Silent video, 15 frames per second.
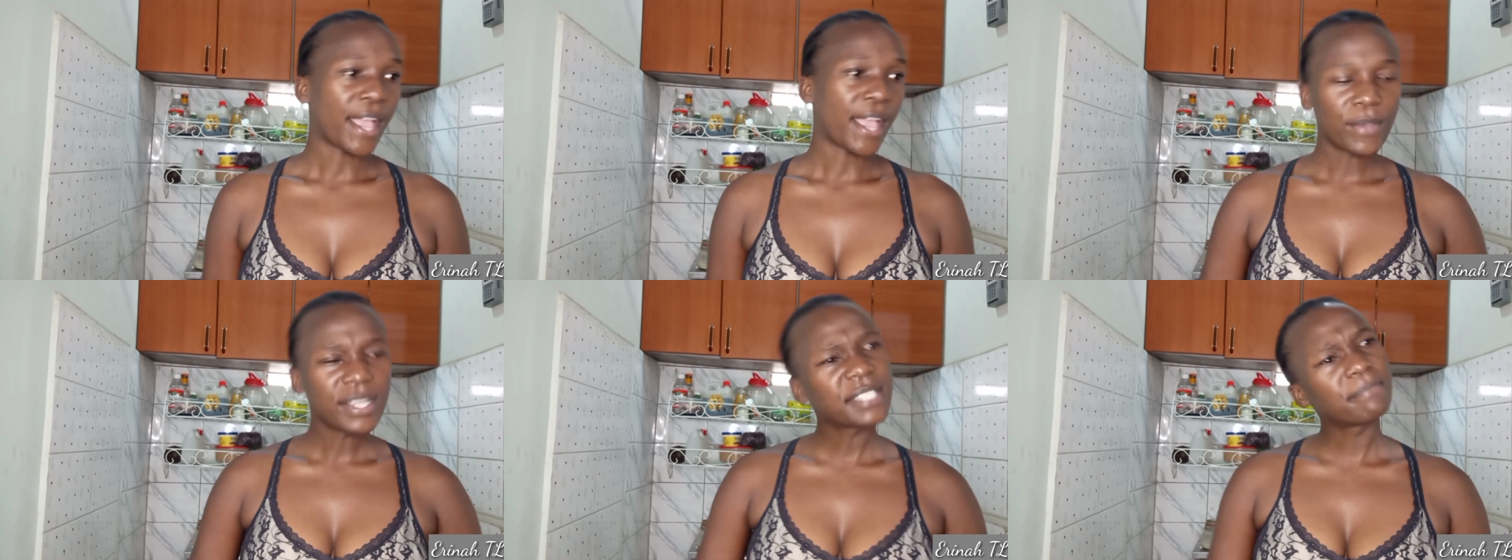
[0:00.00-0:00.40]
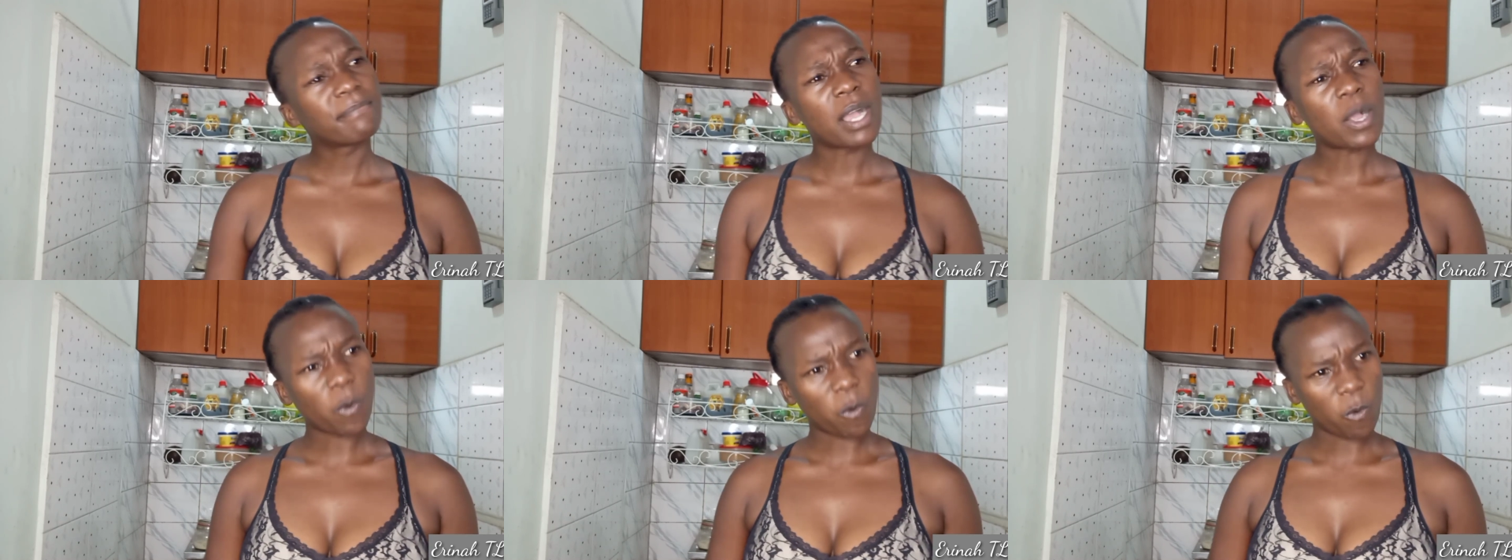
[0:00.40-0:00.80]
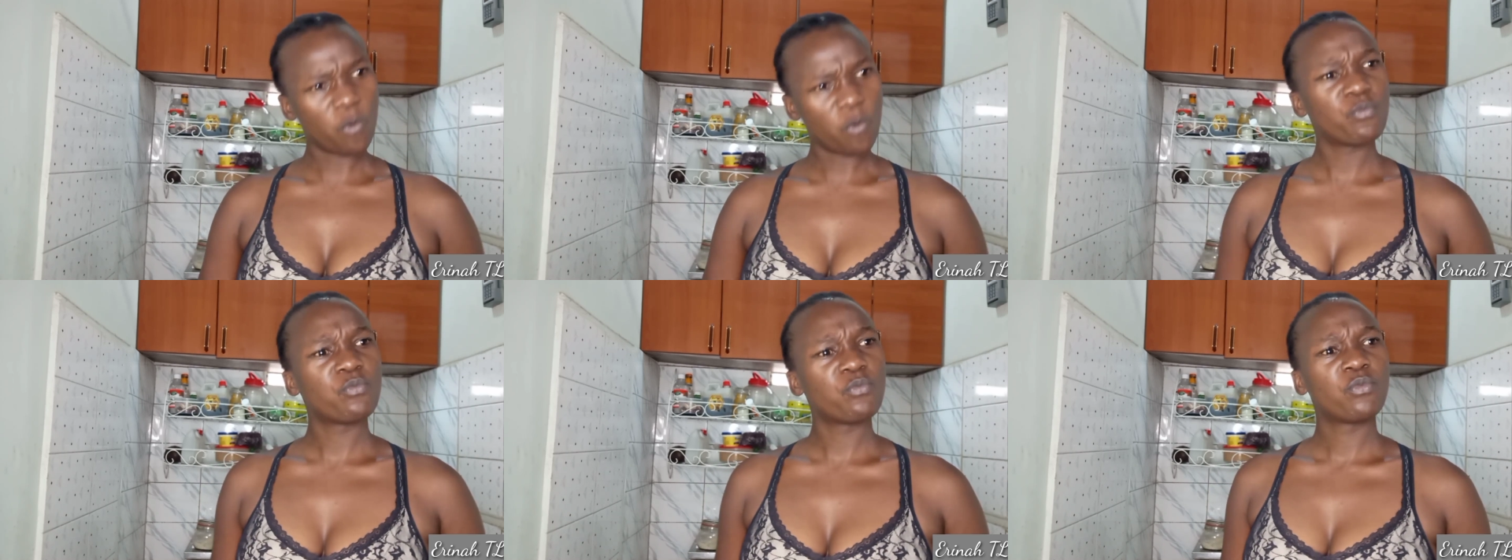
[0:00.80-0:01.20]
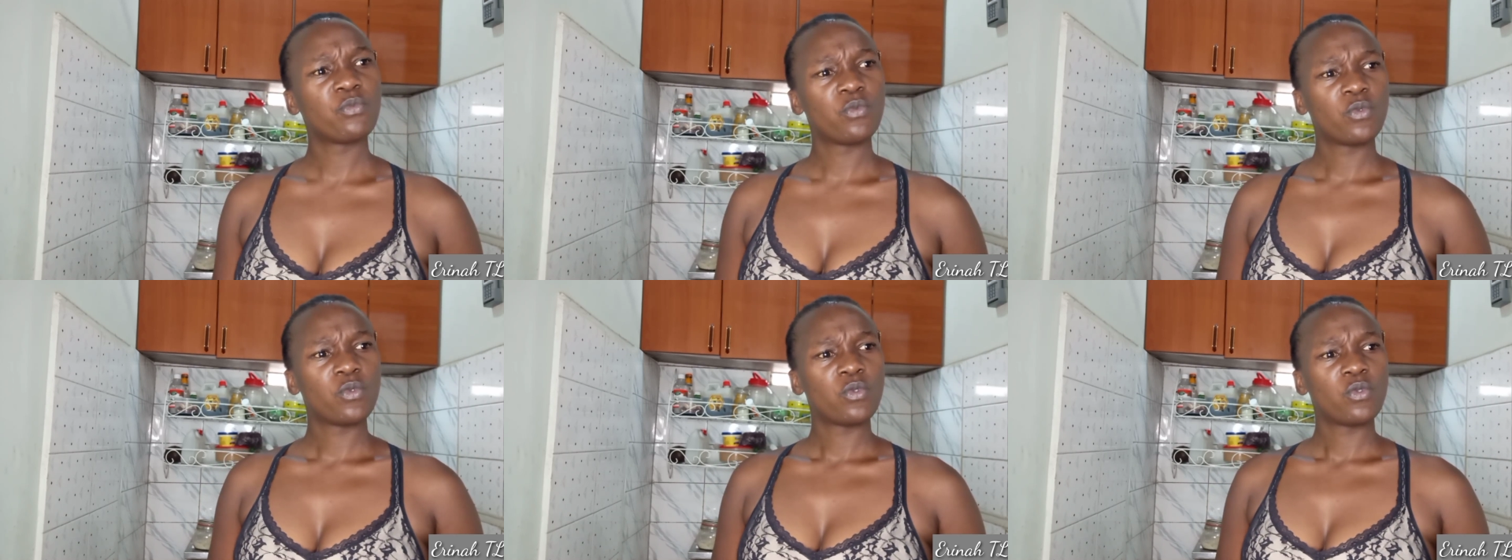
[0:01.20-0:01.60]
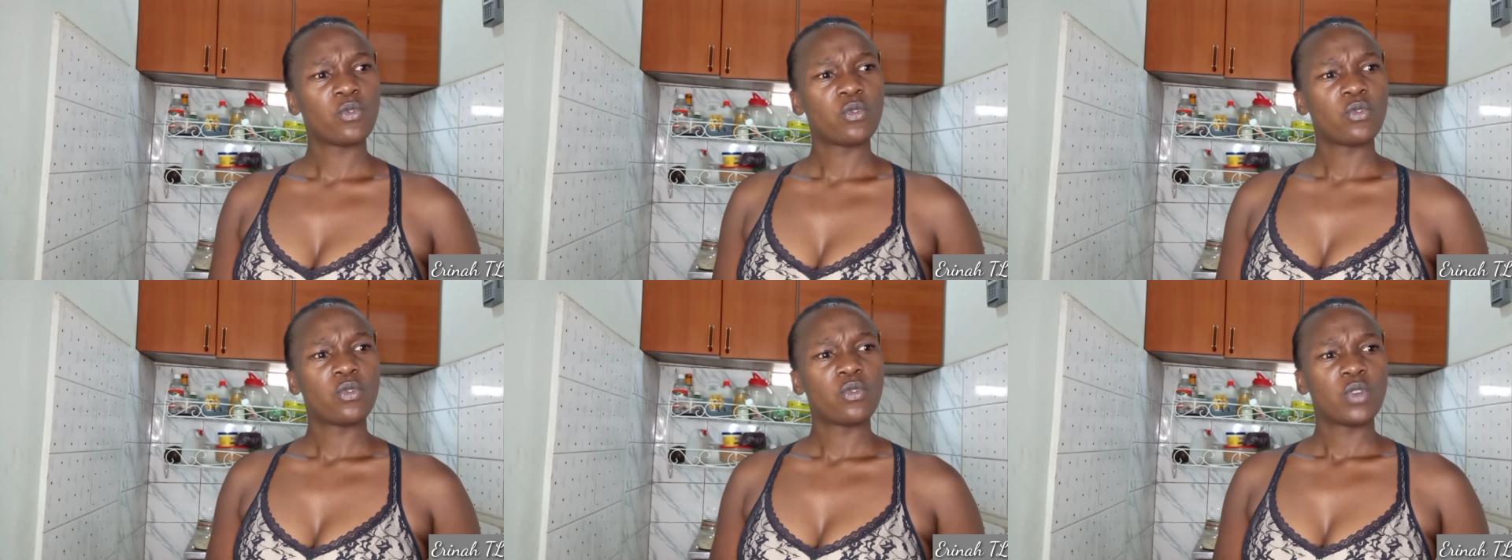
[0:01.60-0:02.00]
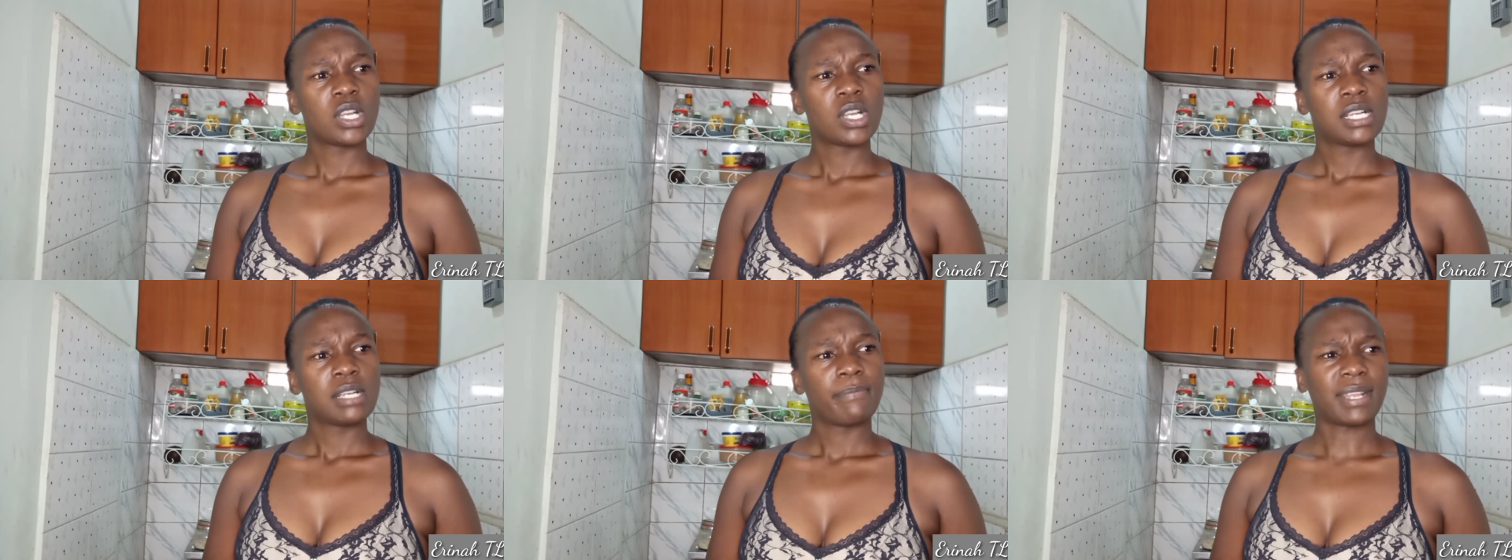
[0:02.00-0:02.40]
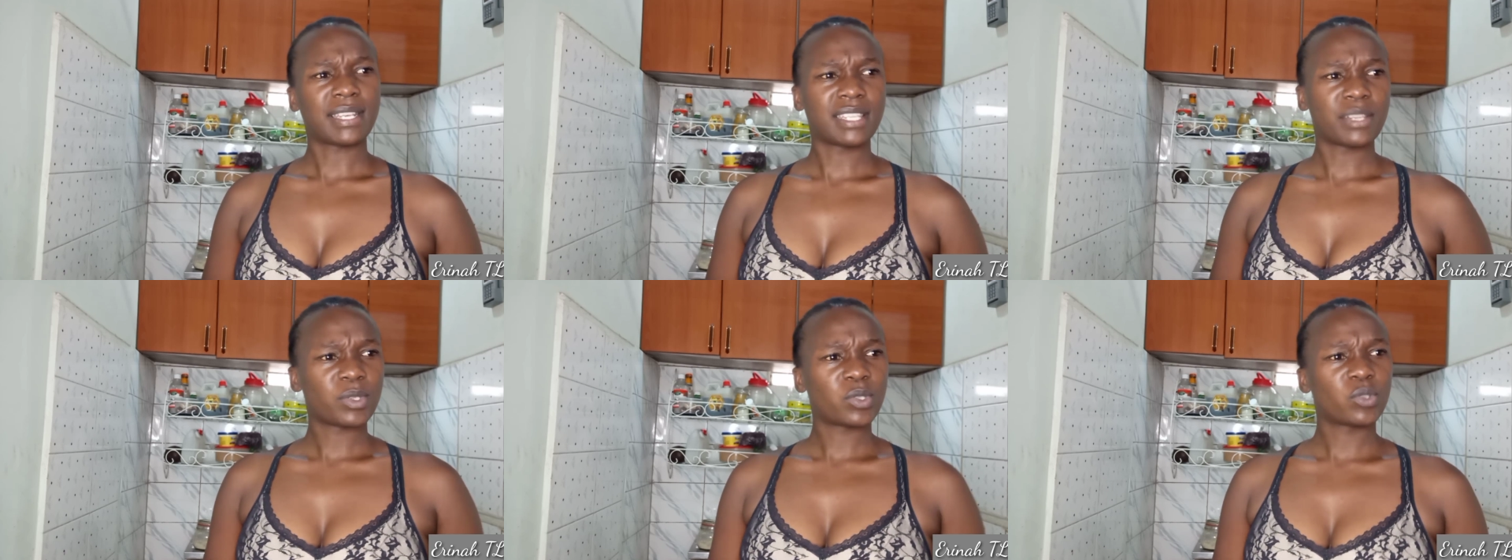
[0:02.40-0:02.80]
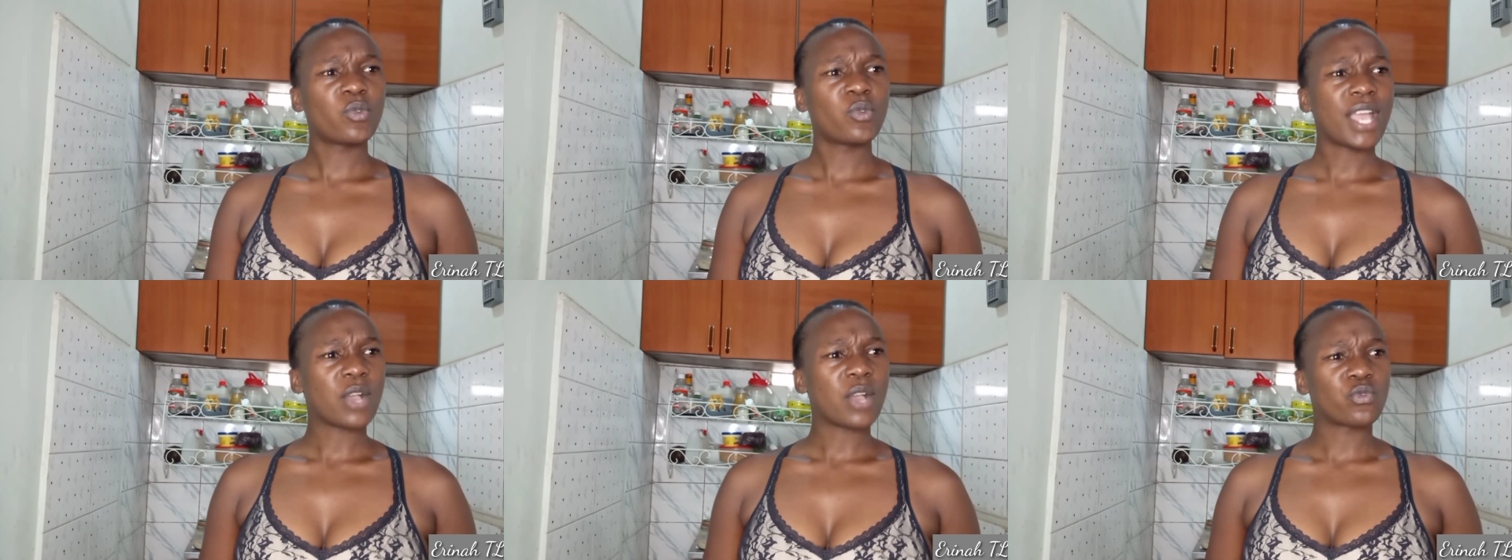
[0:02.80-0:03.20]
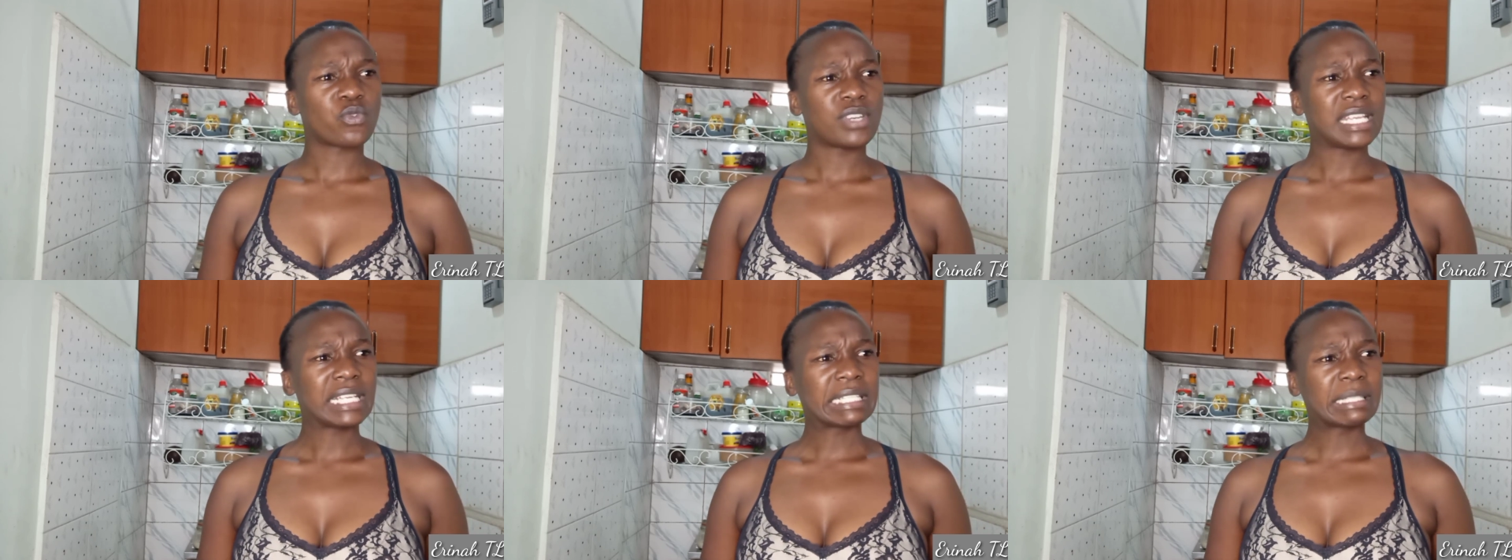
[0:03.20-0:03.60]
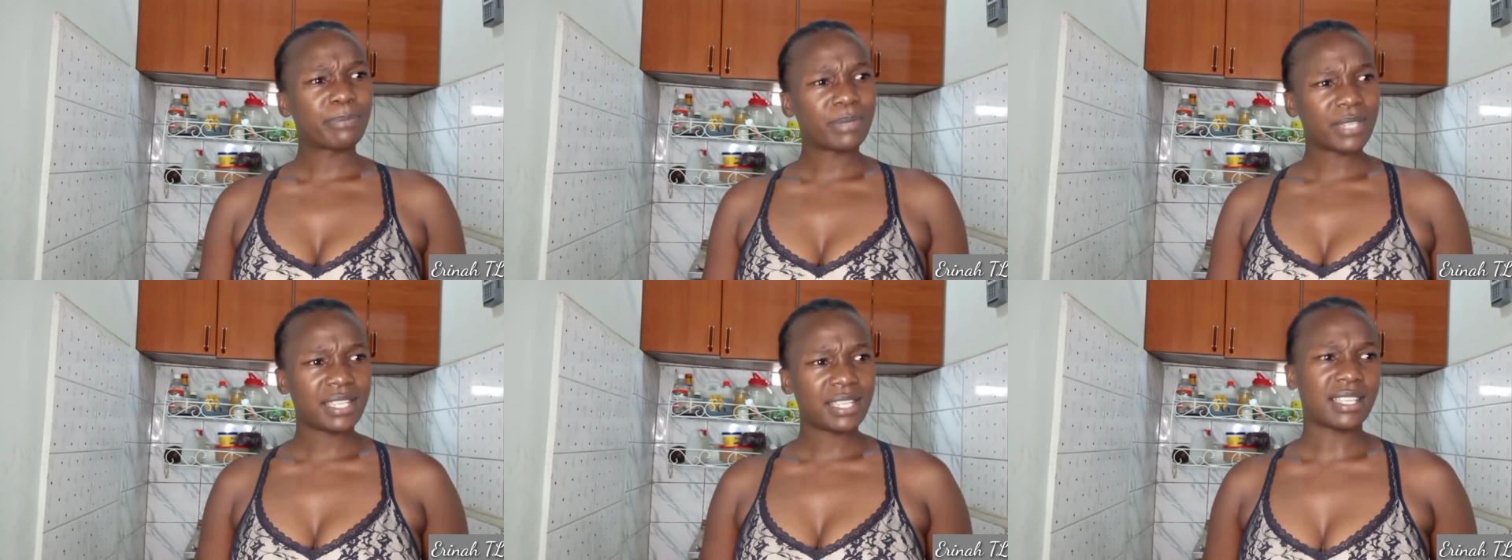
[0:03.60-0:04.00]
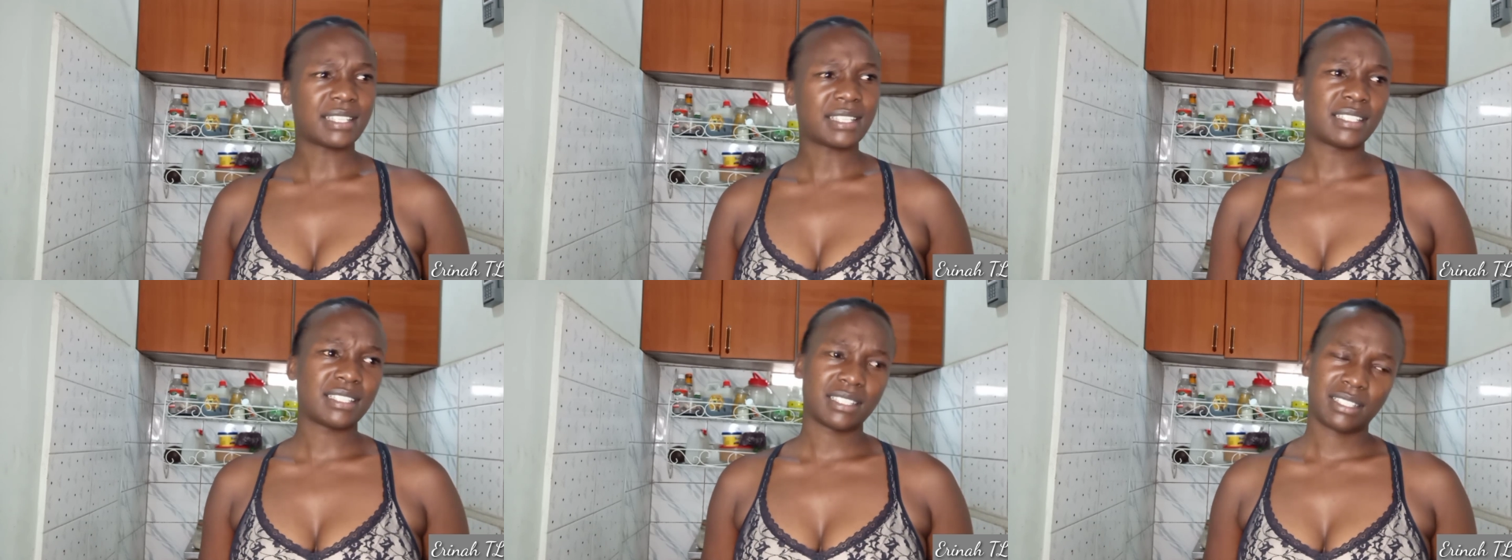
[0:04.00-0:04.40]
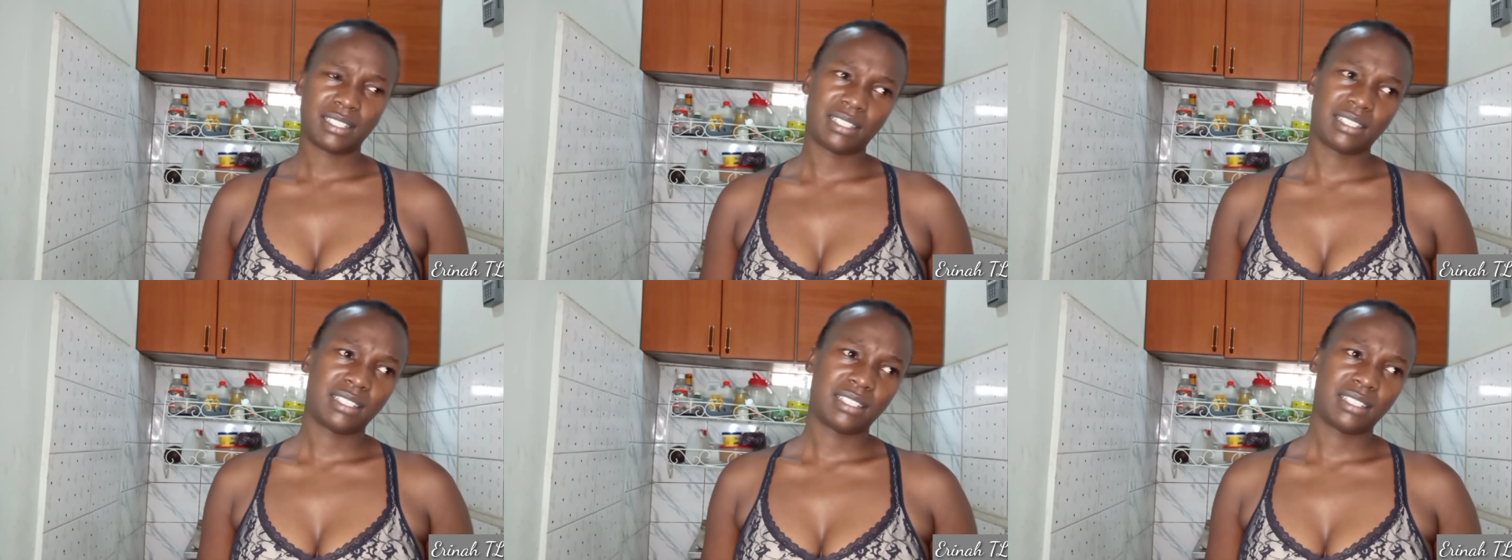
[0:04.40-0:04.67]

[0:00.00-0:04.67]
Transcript: I went back home, but there's no way I could explain that